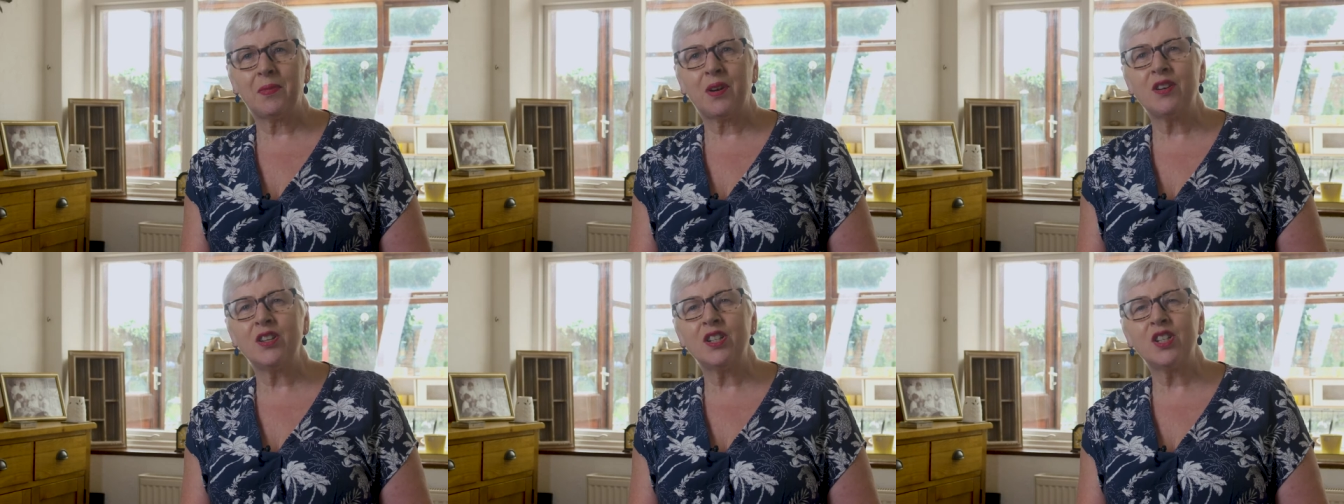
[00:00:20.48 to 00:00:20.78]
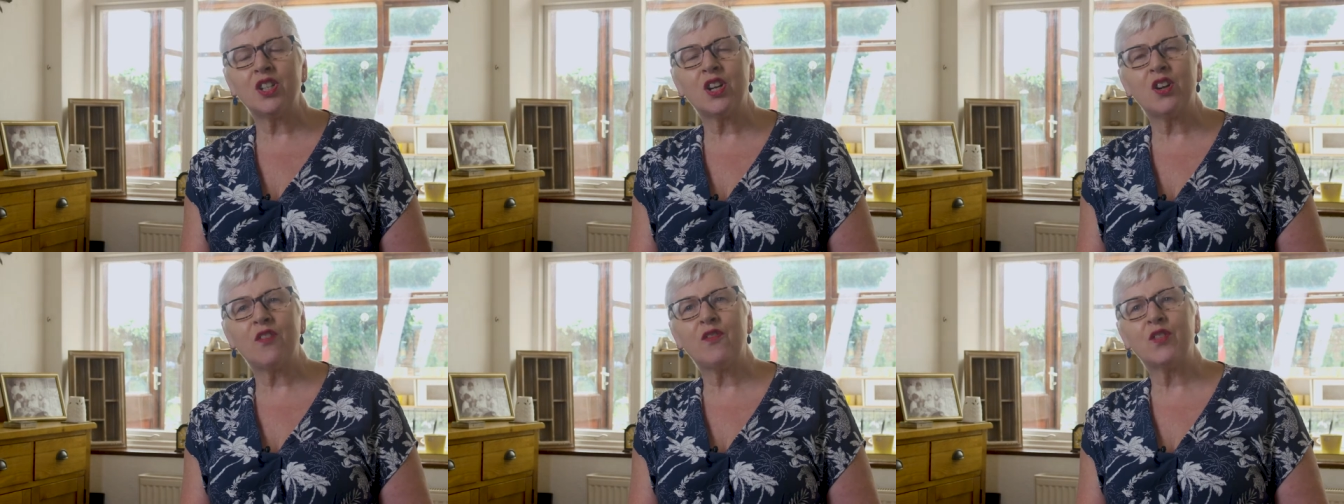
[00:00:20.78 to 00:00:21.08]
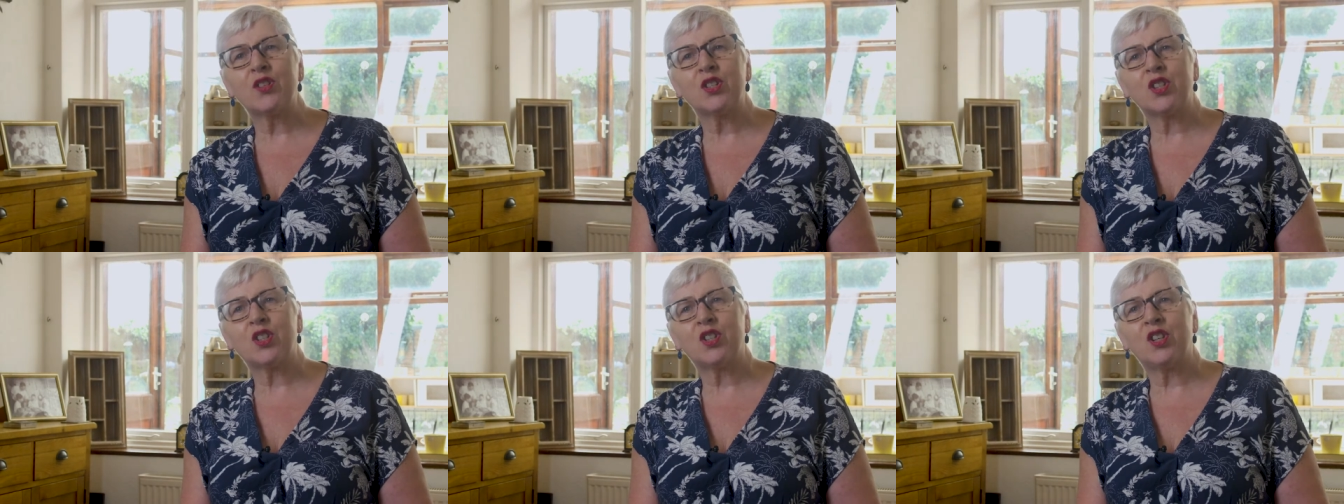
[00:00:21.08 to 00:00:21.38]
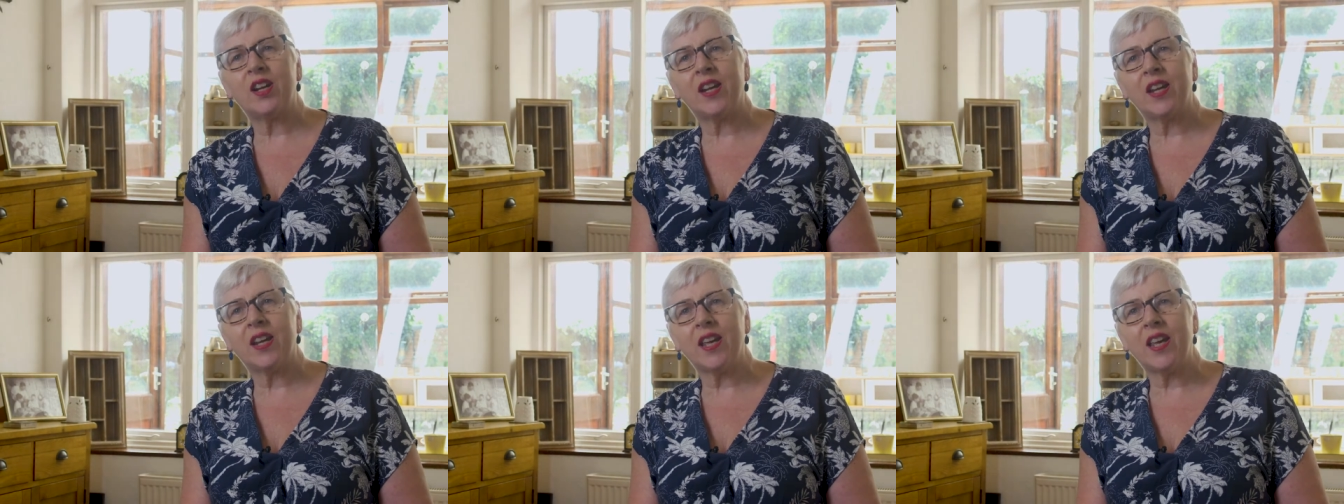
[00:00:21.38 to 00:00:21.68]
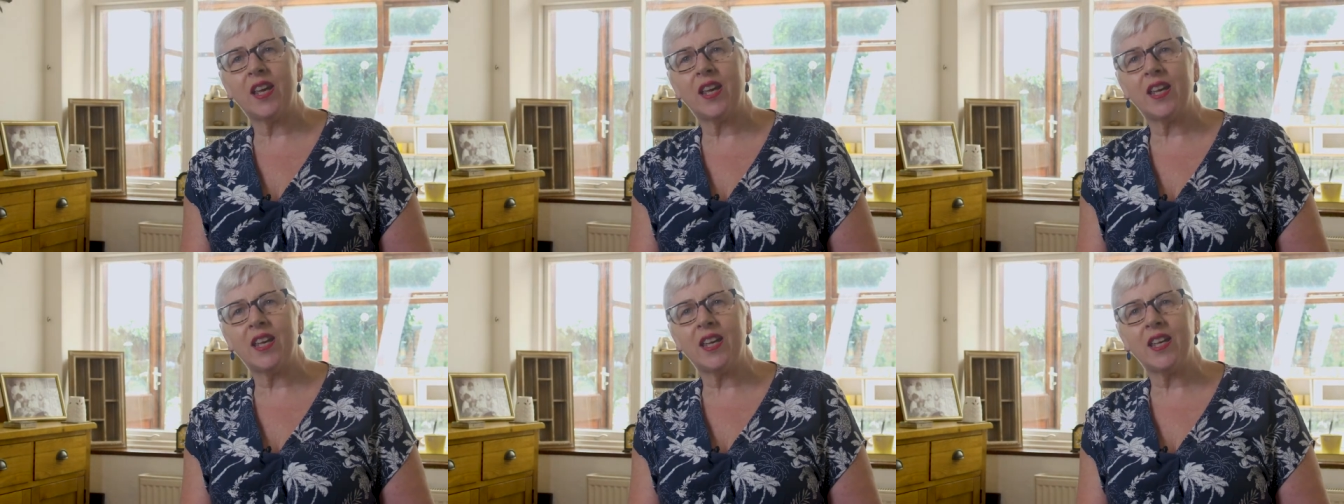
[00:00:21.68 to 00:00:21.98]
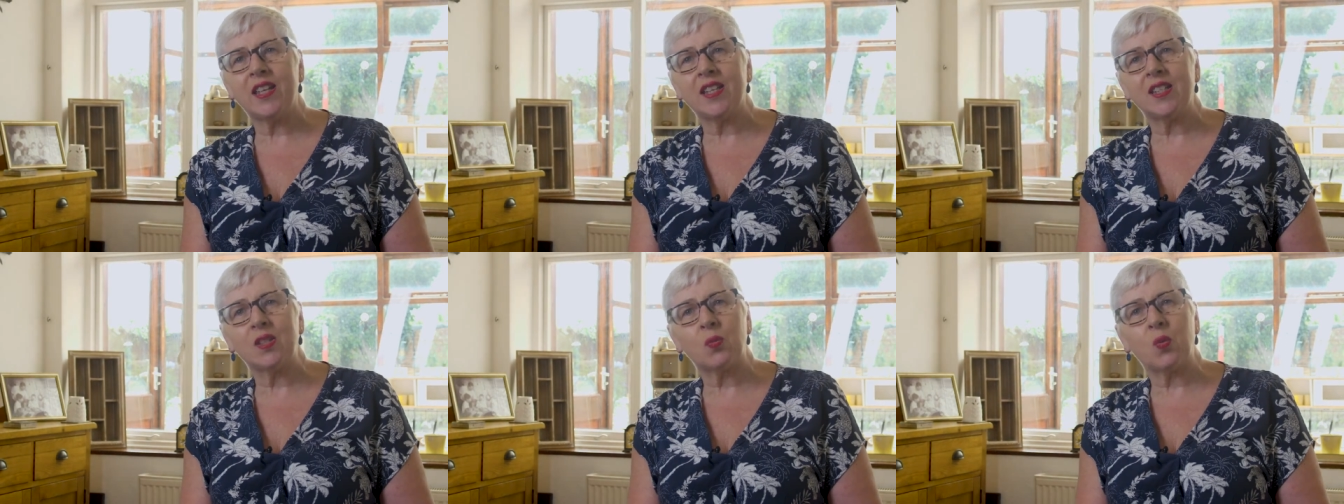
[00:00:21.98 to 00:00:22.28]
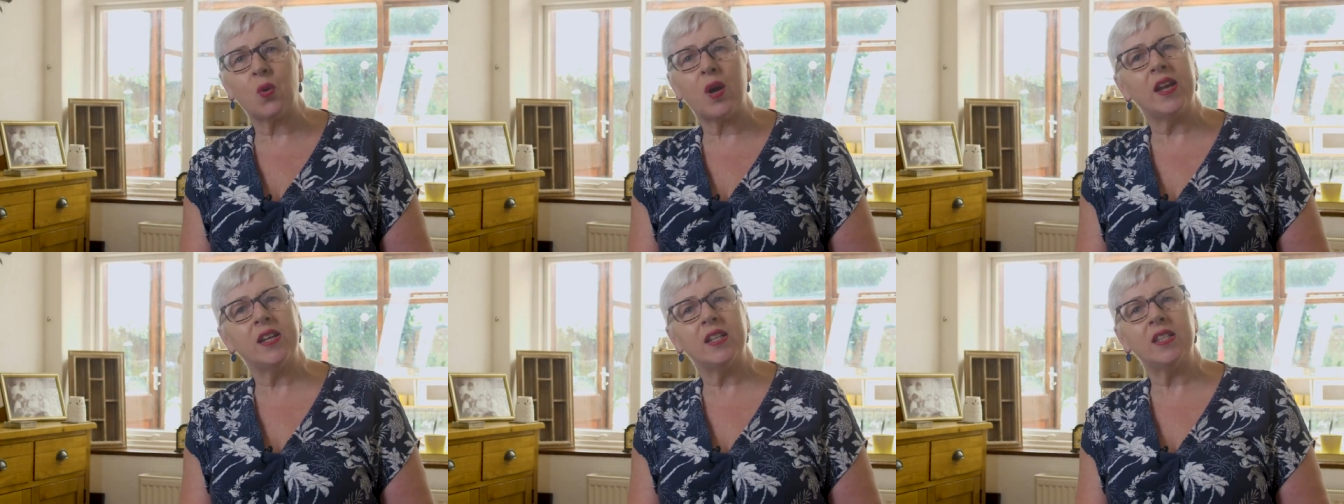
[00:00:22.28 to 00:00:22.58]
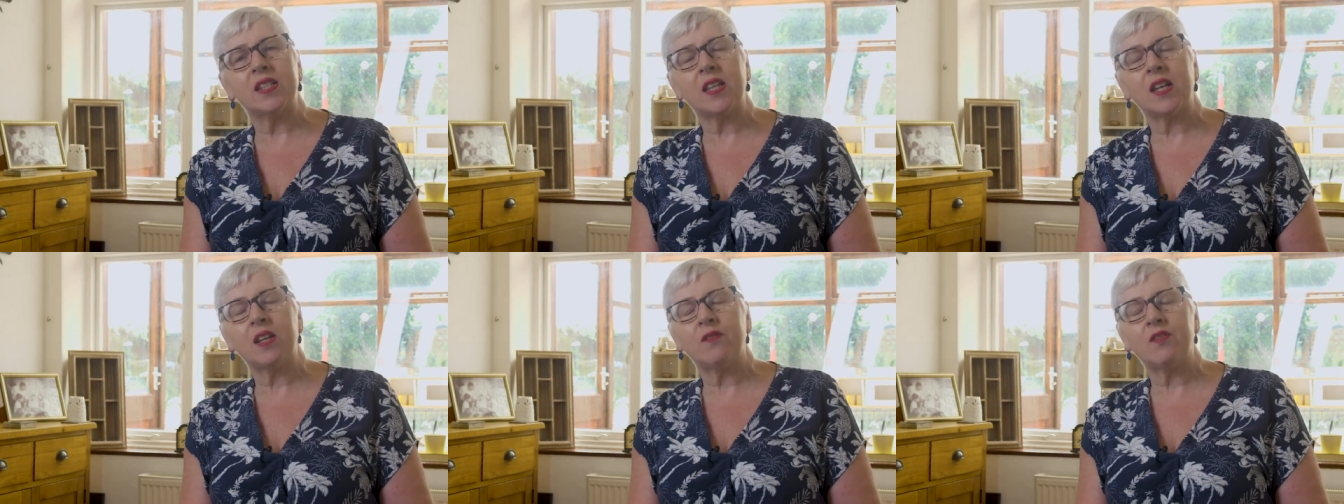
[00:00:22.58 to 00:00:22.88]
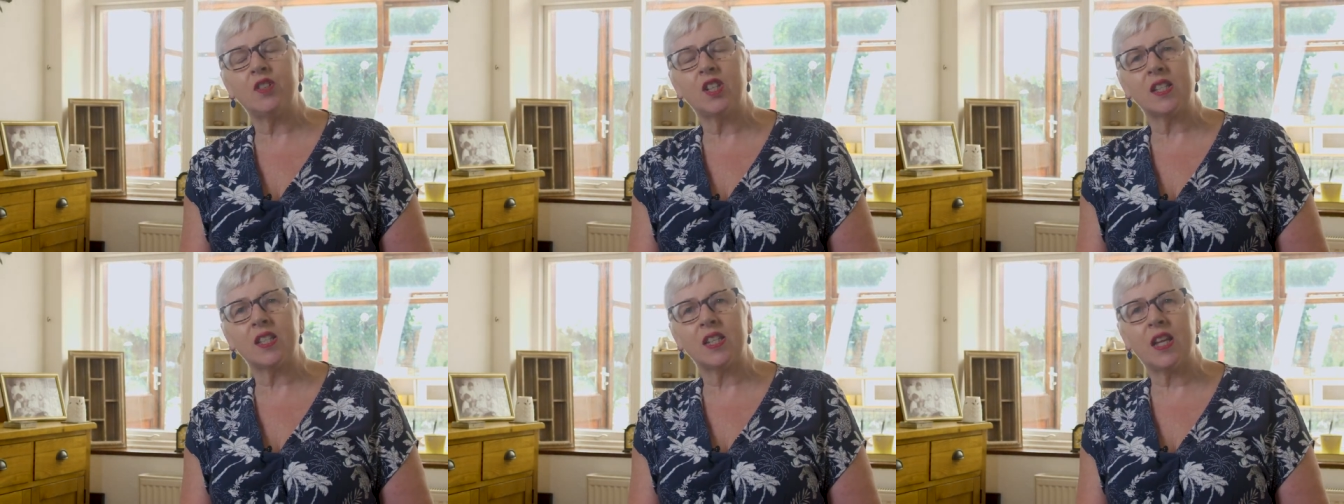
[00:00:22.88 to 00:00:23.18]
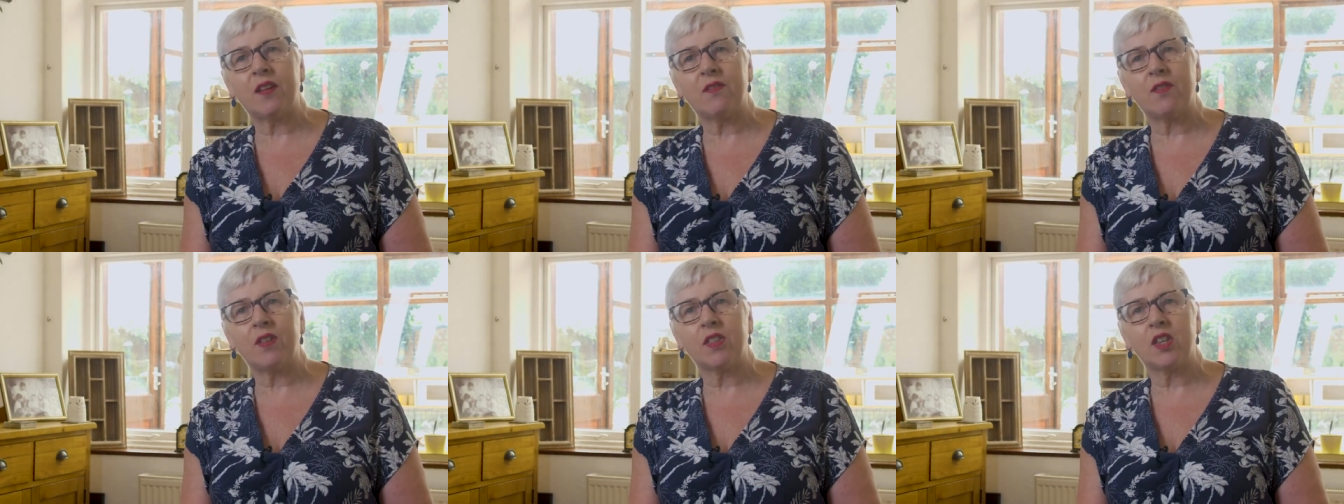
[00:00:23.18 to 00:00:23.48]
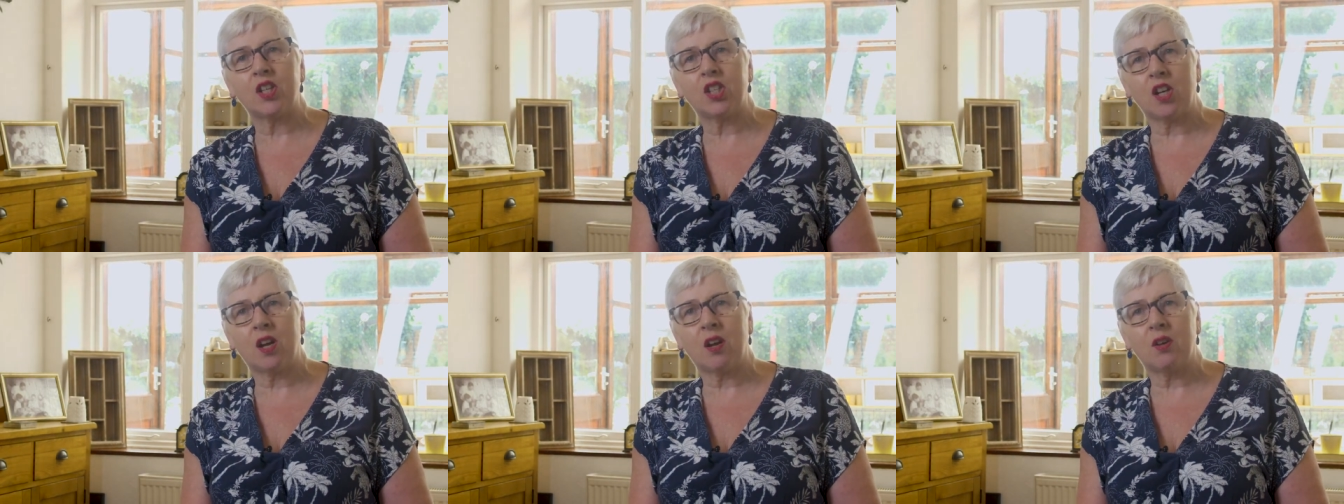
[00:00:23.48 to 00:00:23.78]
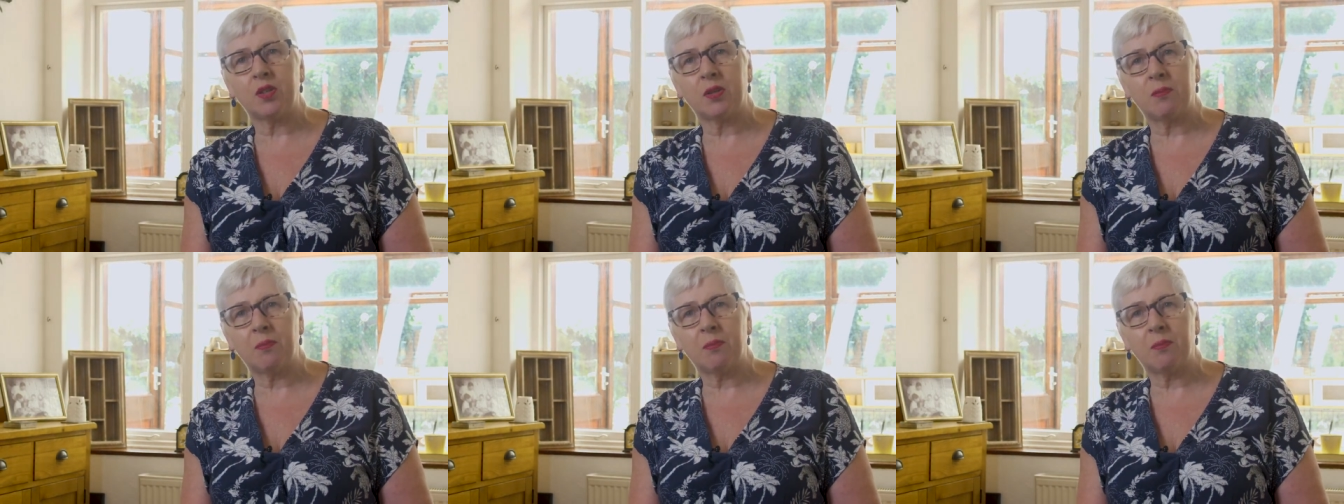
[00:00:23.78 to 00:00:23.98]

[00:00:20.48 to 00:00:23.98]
Parent and child fostering is when, instead of just having the child